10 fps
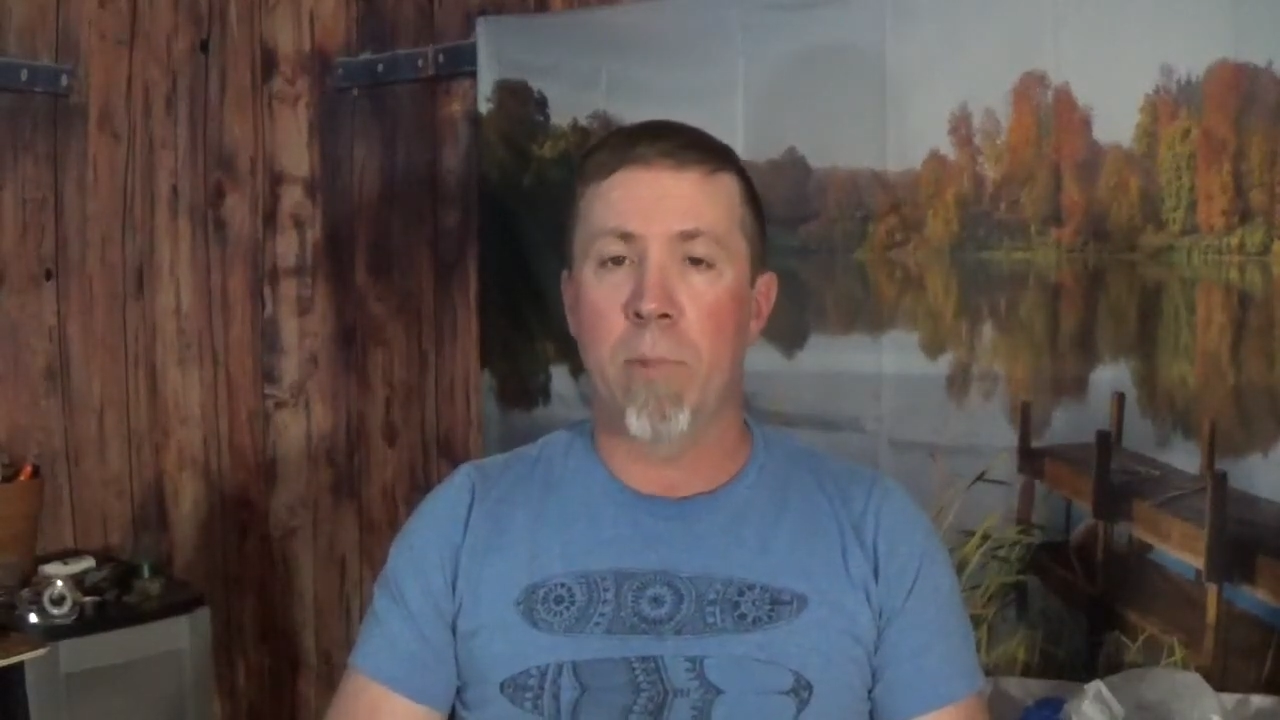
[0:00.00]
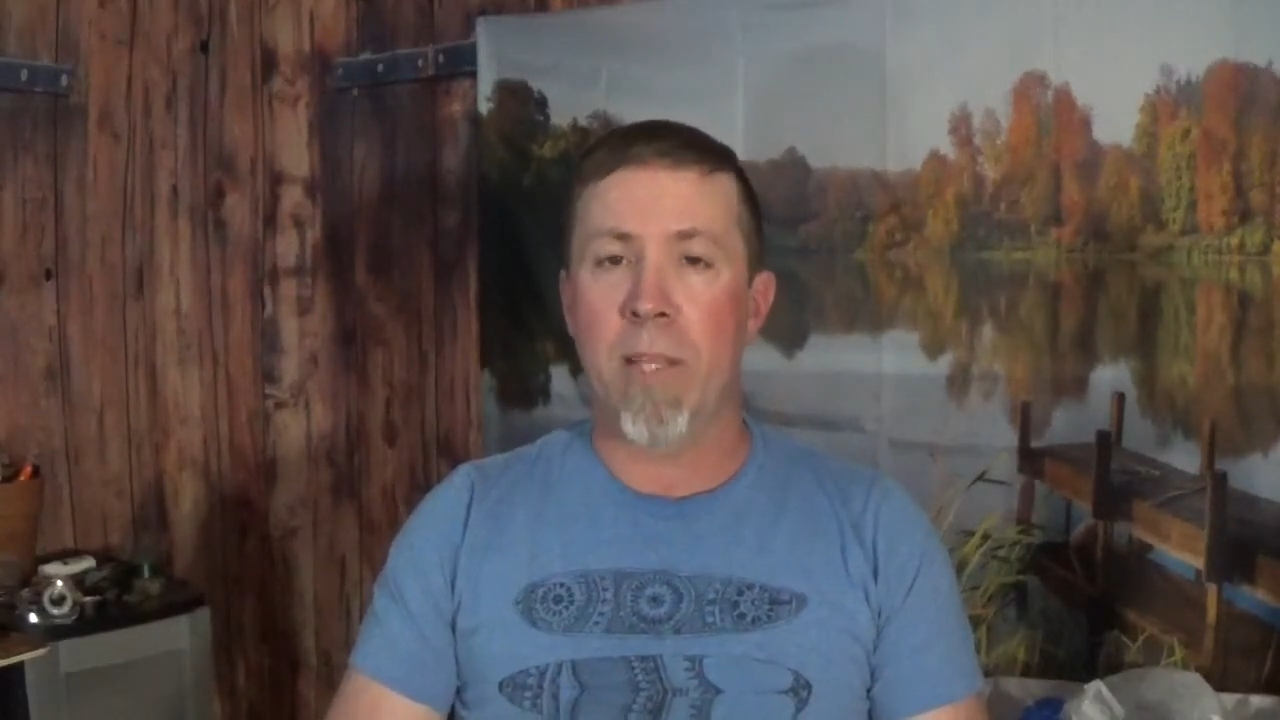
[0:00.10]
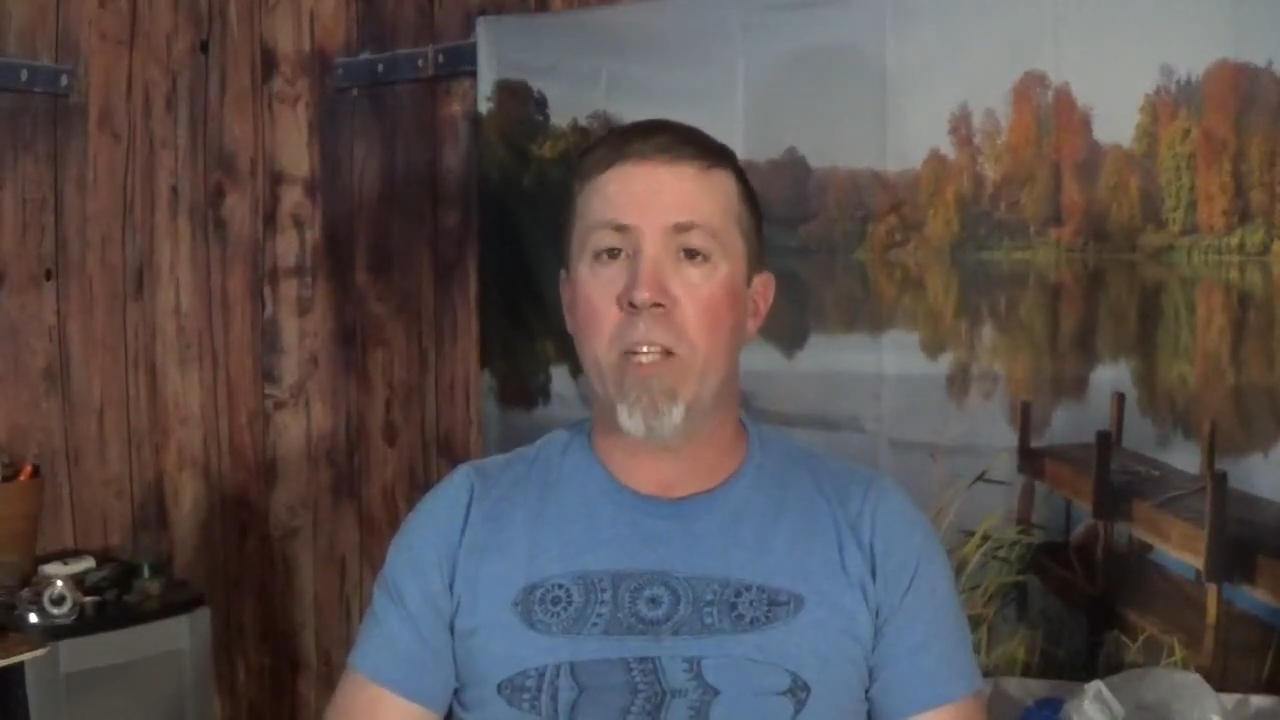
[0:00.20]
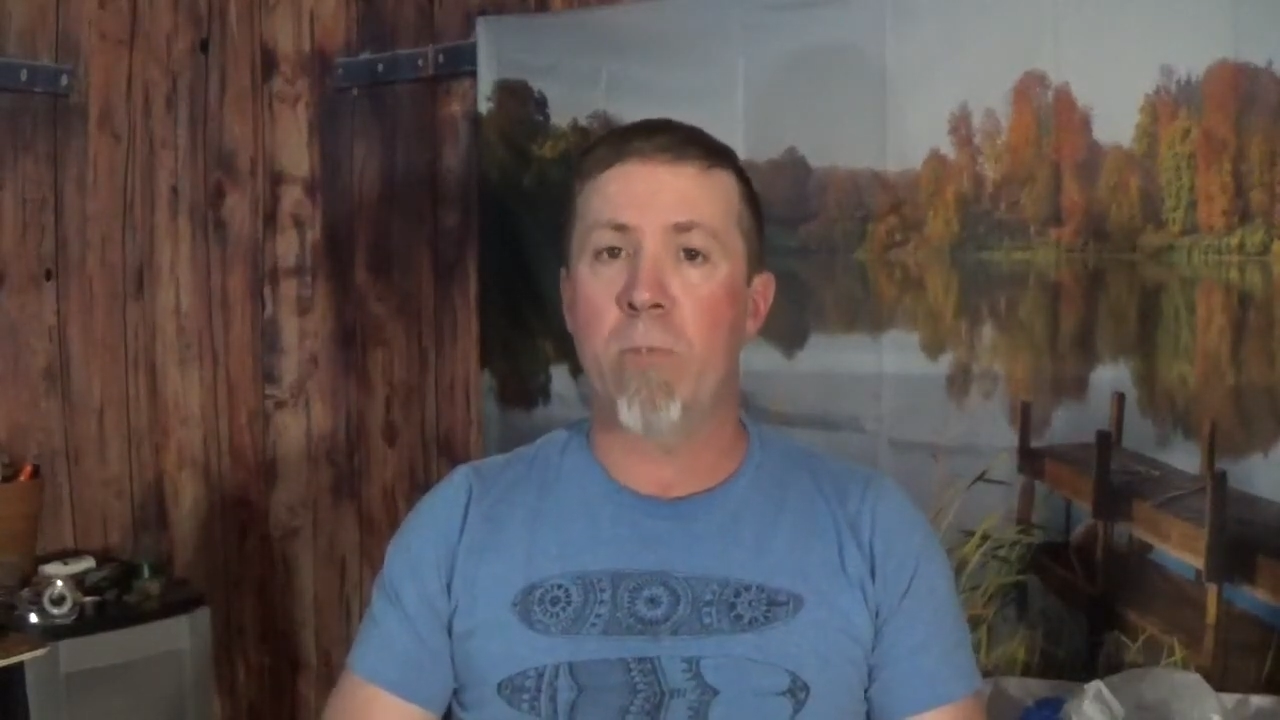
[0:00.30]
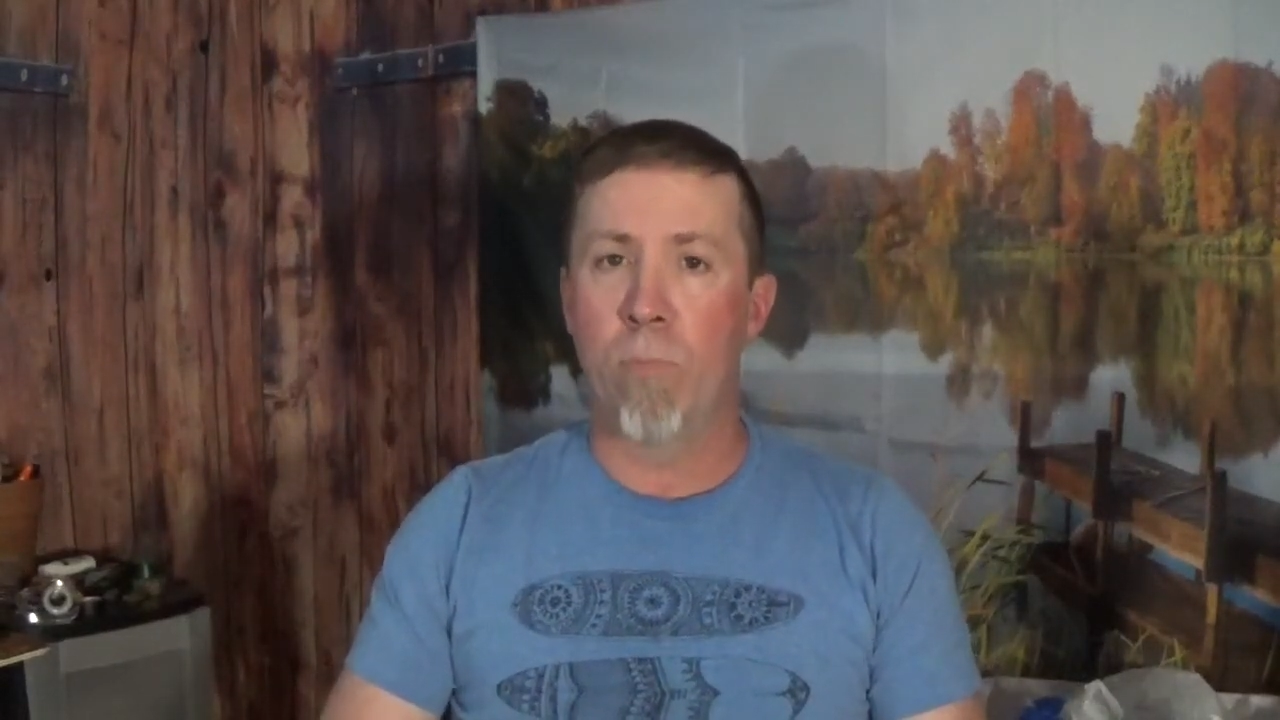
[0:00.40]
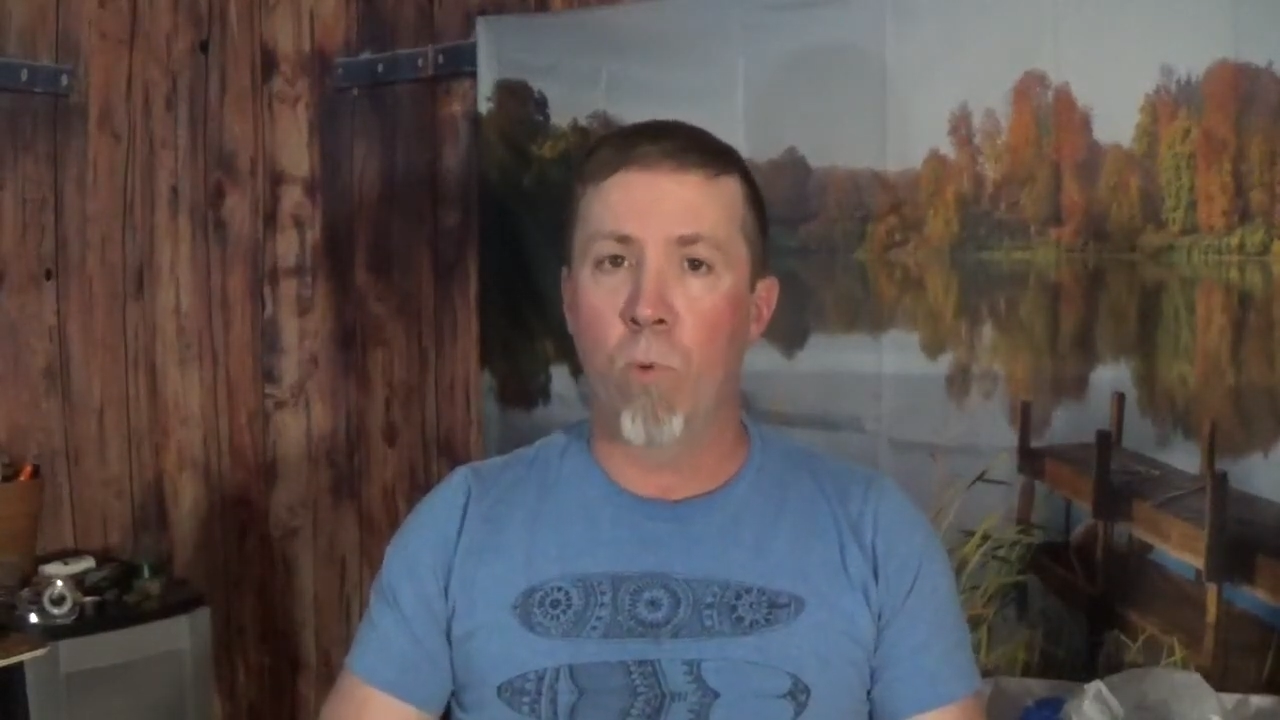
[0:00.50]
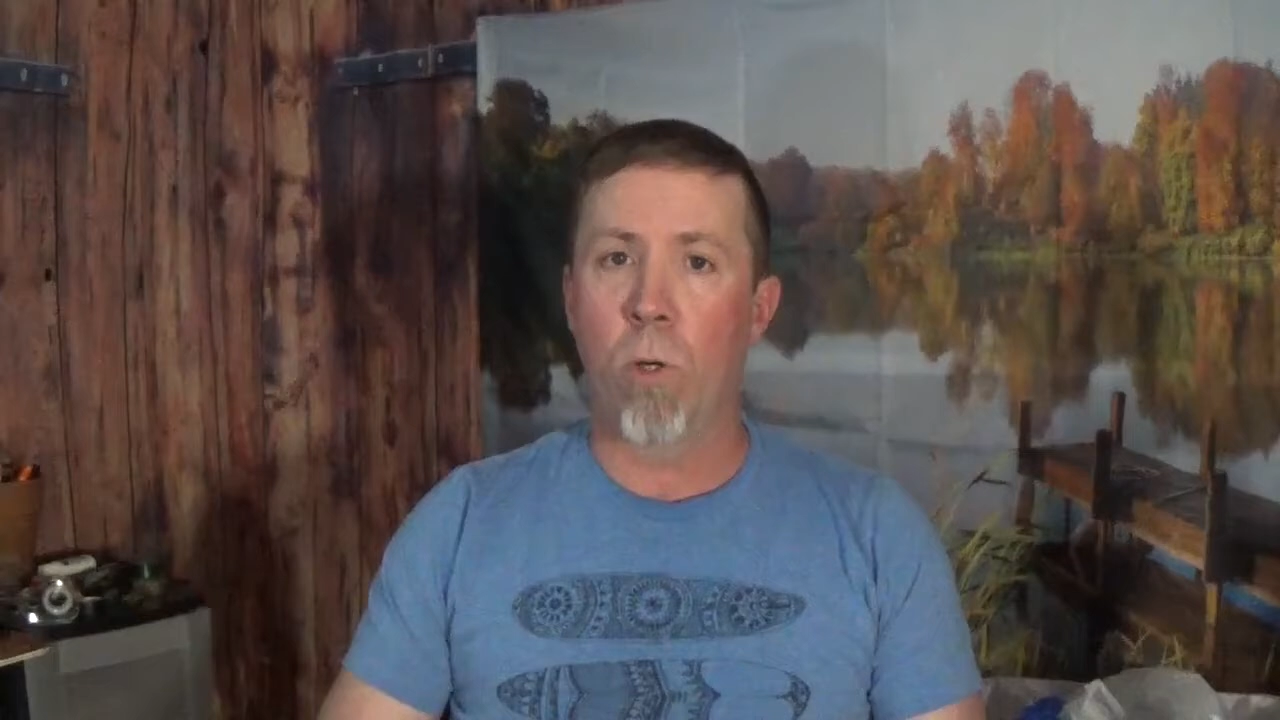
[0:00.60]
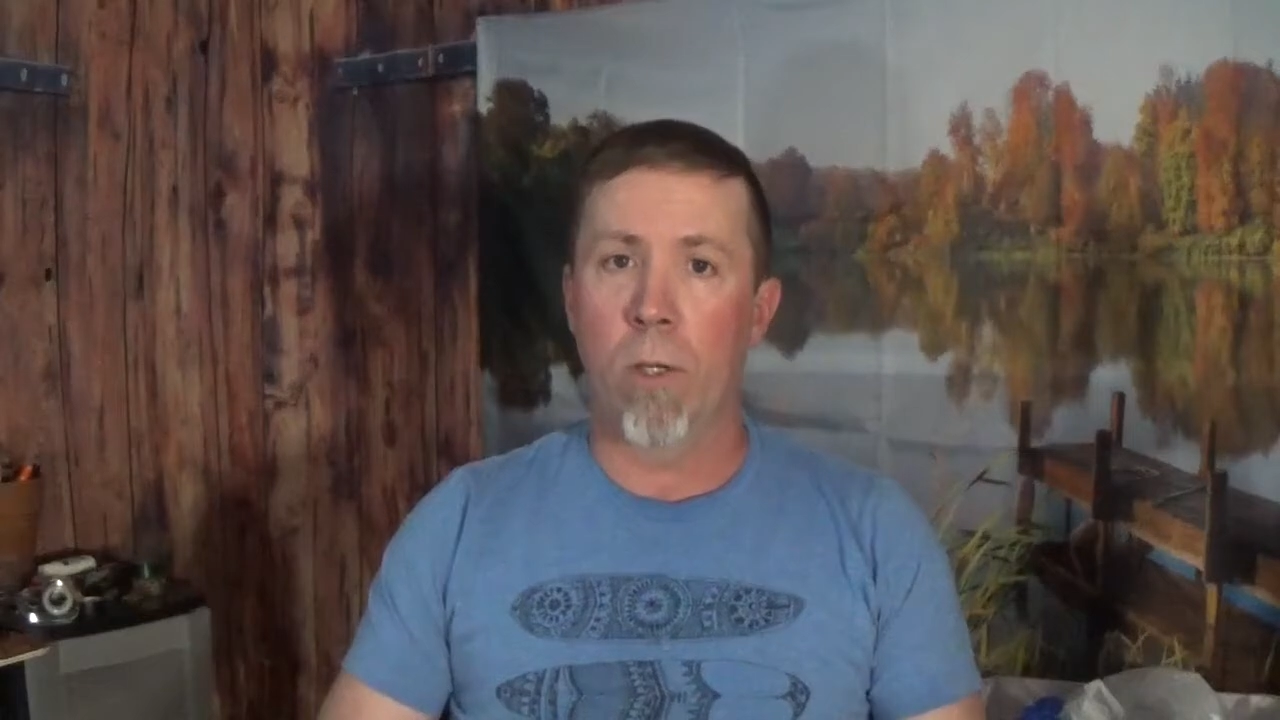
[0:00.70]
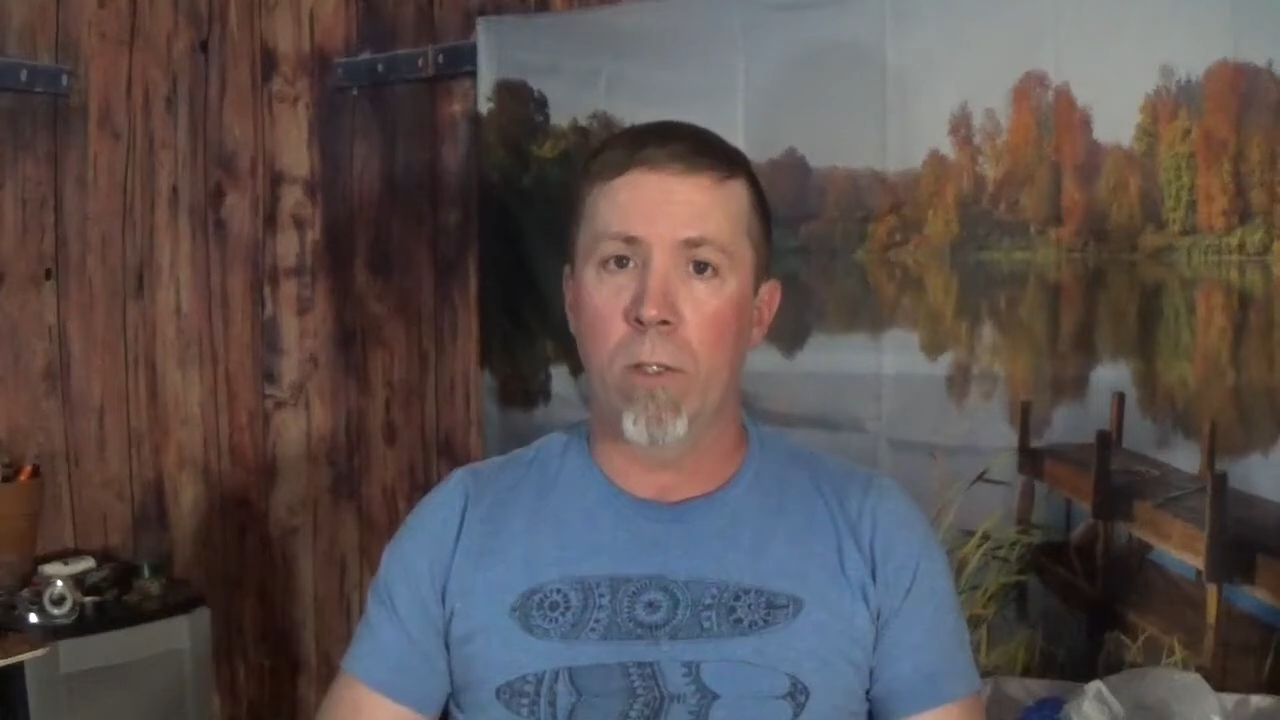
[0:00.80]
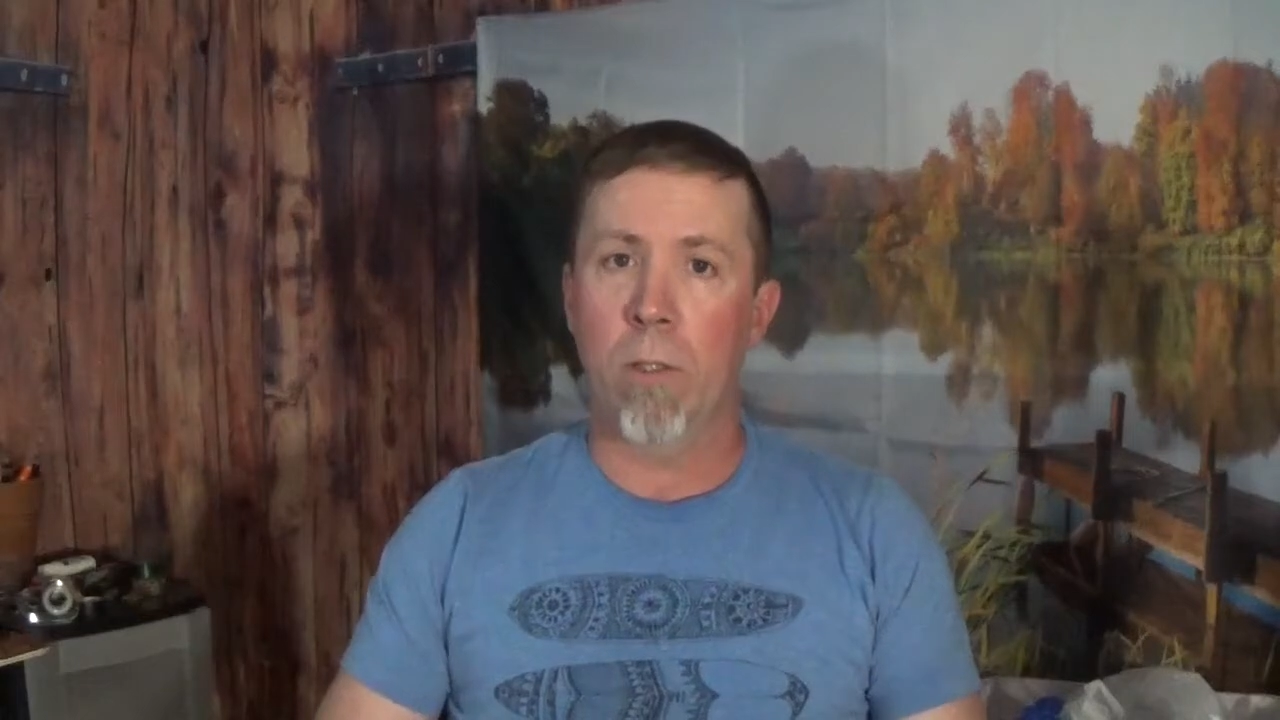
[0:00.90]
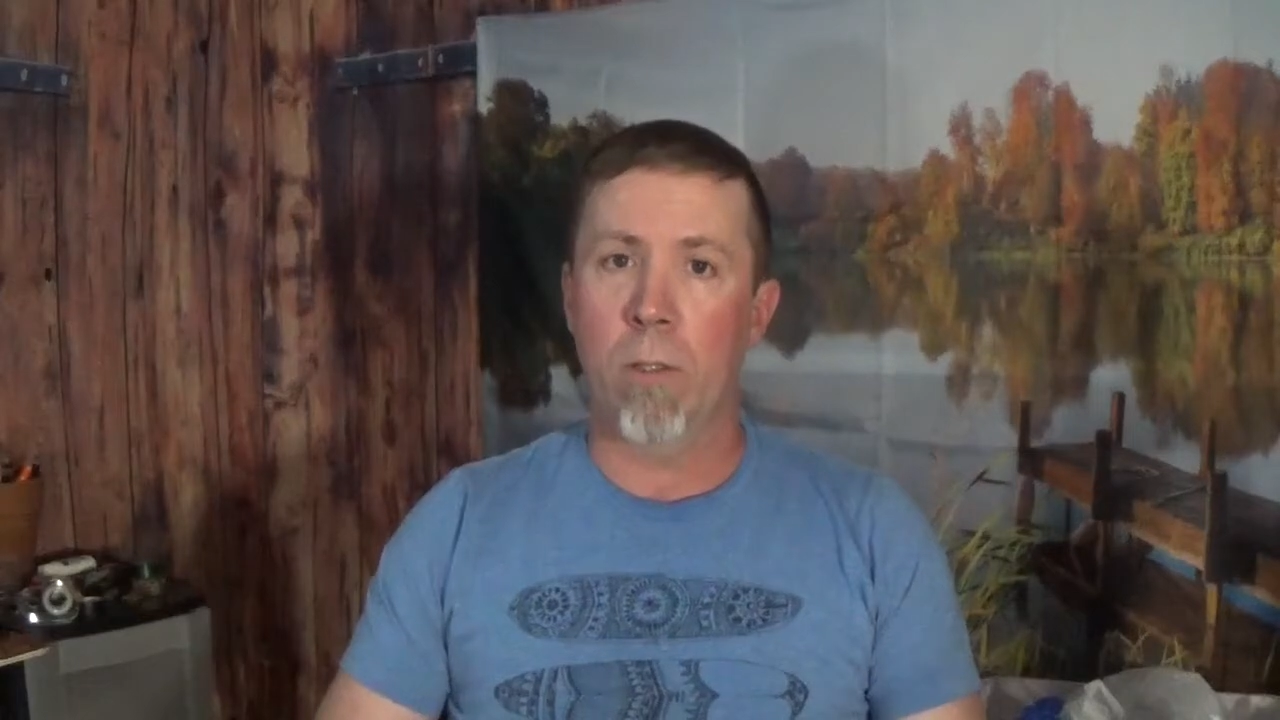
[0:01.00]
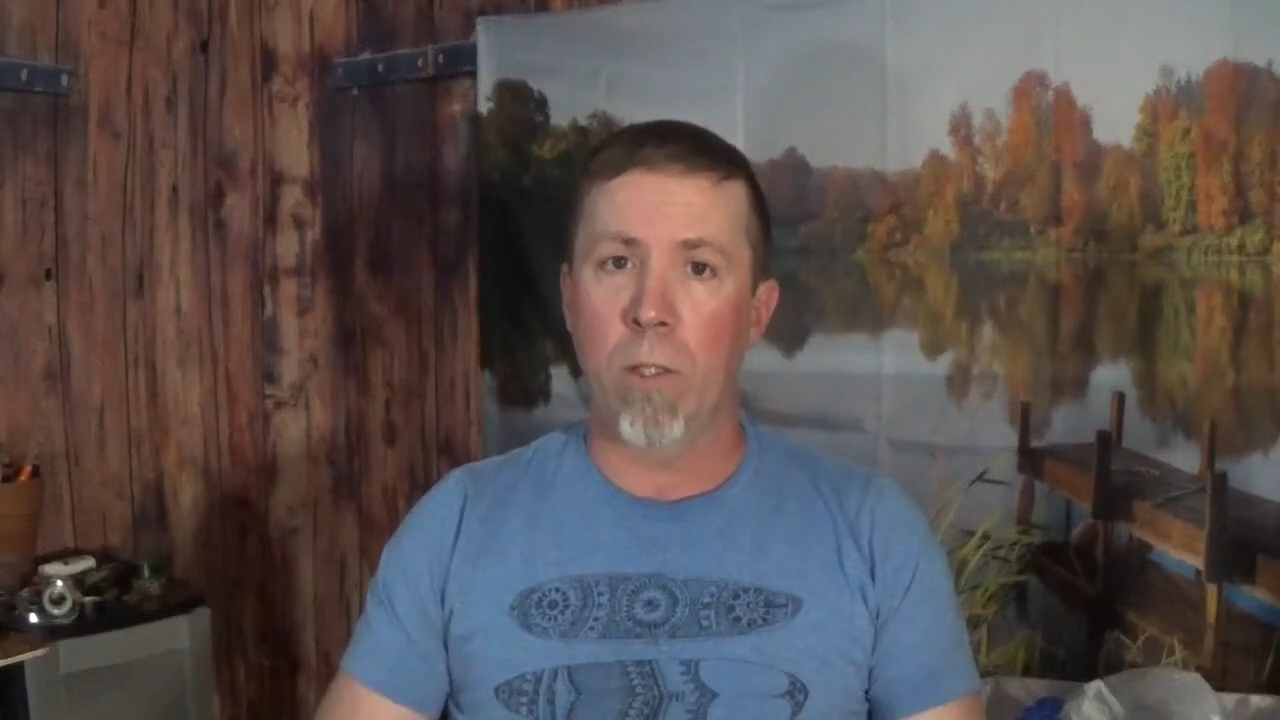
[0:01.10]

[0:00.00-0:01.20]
but that's more,